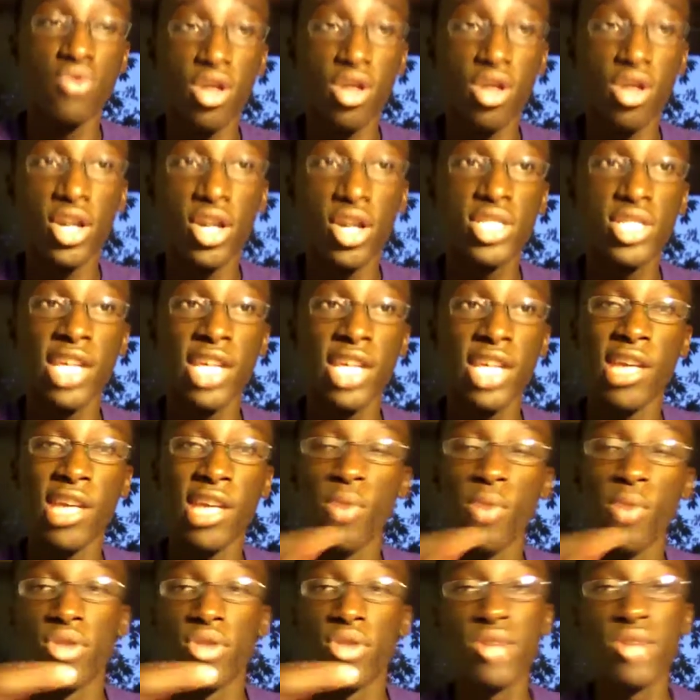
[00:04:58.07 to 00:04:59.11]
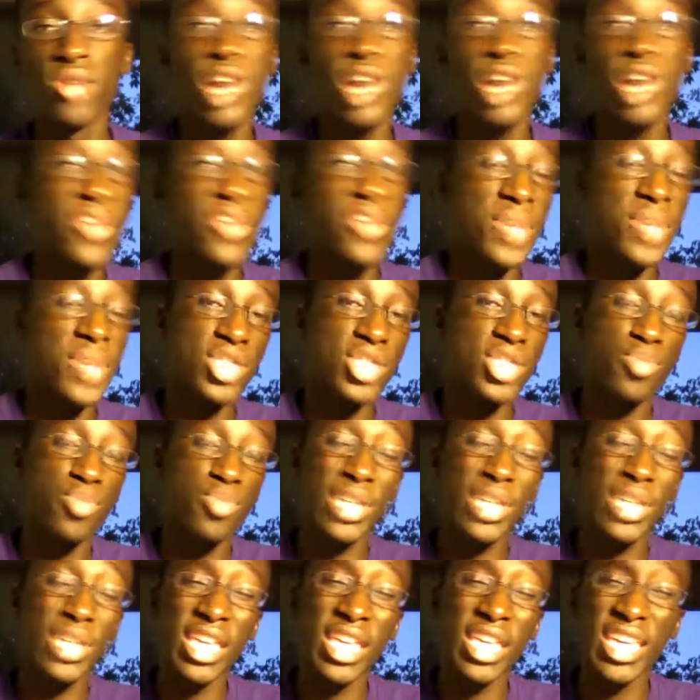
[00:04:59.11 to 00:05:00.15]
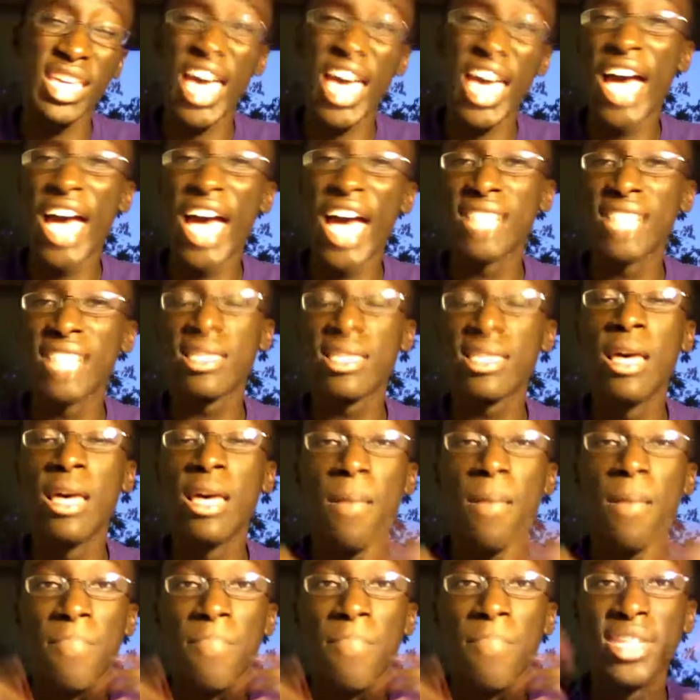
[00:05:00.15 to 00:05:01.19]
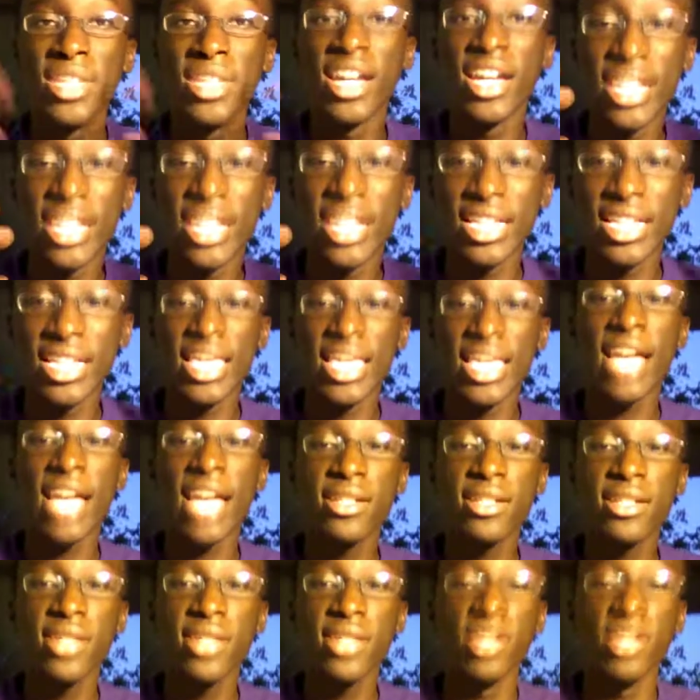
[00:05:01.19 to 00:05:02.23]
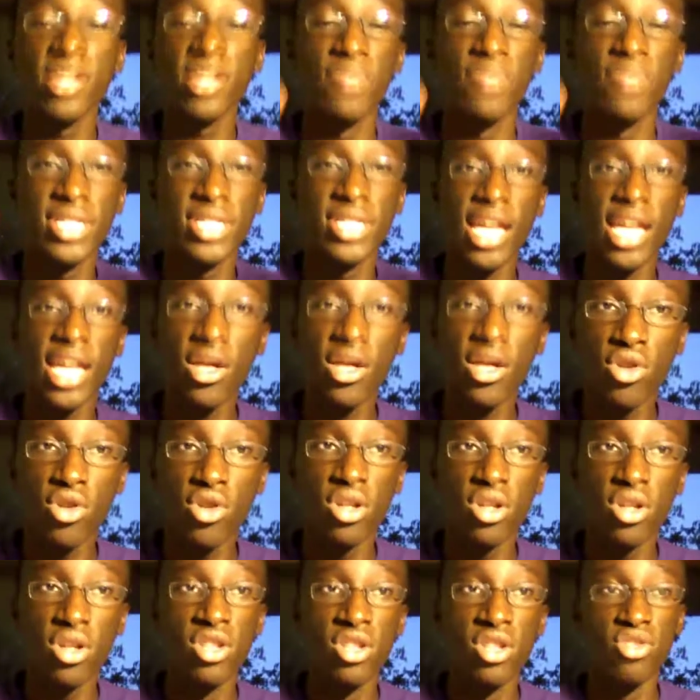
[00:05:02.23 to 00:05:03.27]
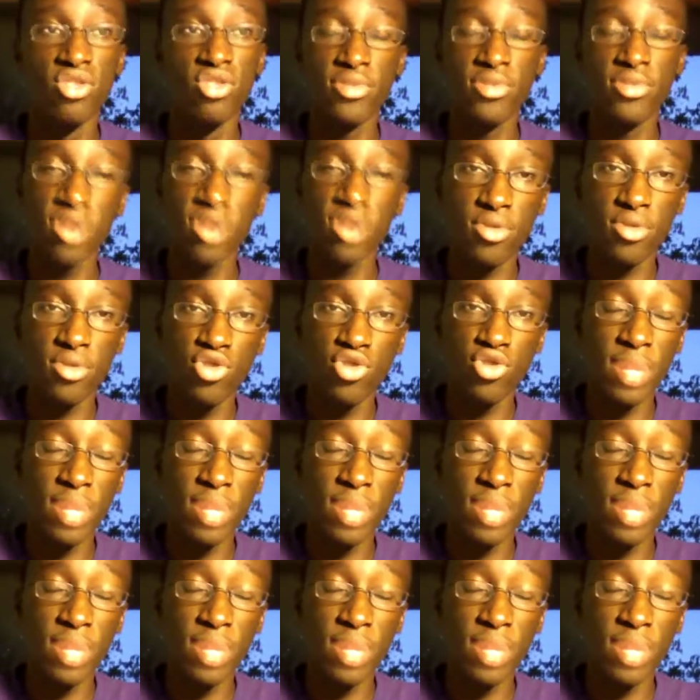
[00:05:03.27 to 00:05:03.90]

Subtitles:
launch day. Now, whether or not that means you'll be getting it at midnight exactly, and it'll be download. You'll